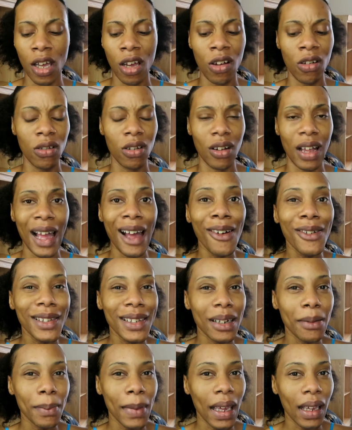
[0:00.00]
Hold on, how is
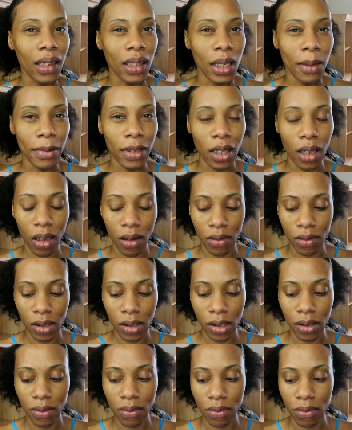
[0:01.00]
it a MAC lip
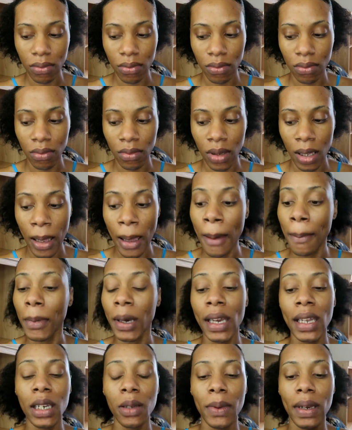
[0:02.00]
gloss? But
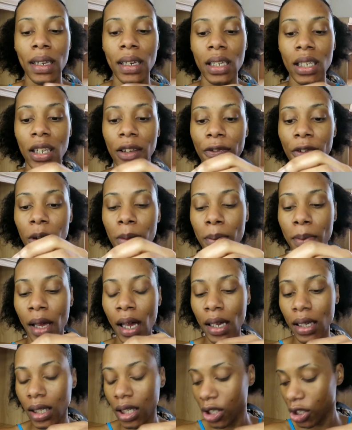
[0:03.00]
anyway, this is from
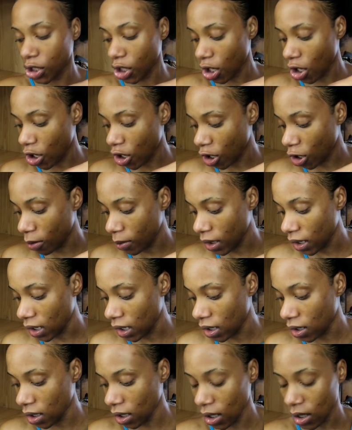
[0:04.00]
BoxyCharm
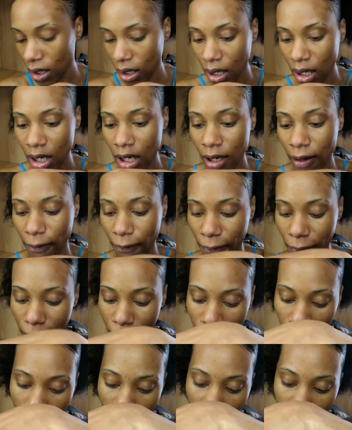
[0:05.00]
and this is
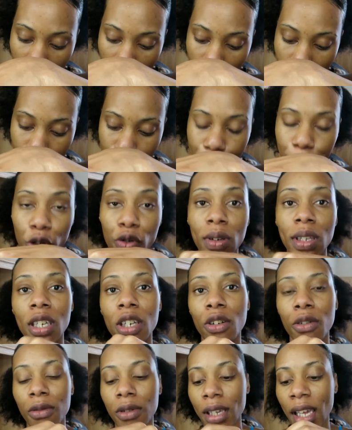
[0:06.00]
from Beauty
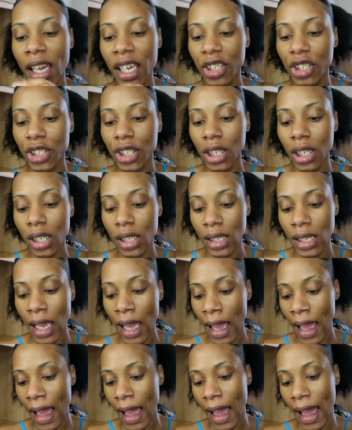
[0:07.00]
Creations.
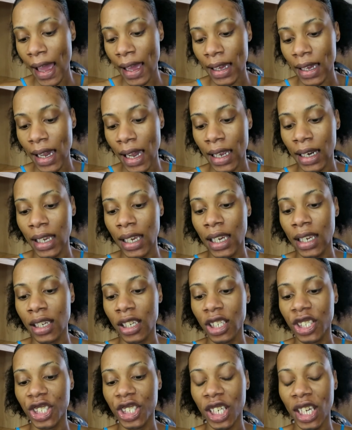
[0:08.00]
I got it in
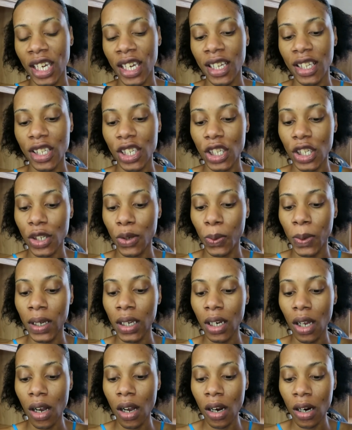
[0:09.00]
the shade
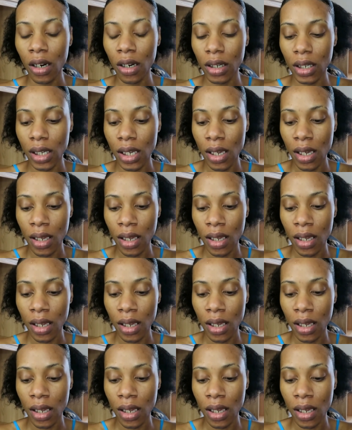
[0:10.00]
Sweetheart